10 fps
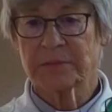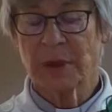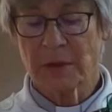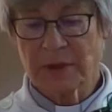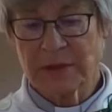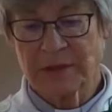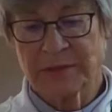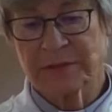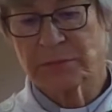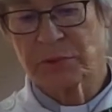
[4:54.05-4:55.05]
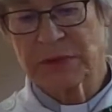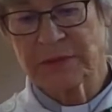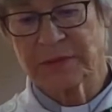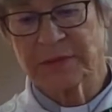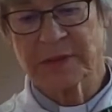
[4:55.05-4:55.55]
poets,
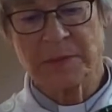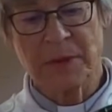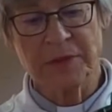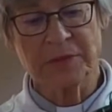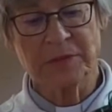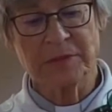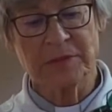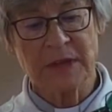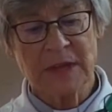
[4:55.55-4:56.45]
priests, and apostles,